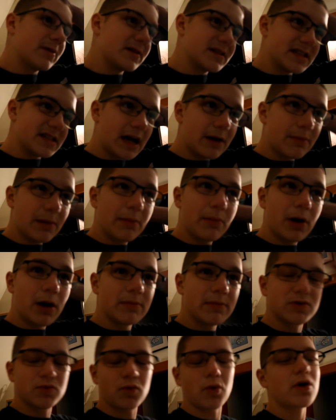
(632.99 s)
because now my
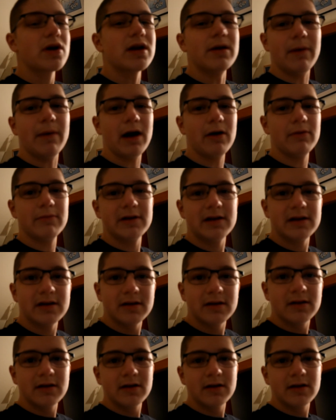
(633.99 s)
mom is worried about me.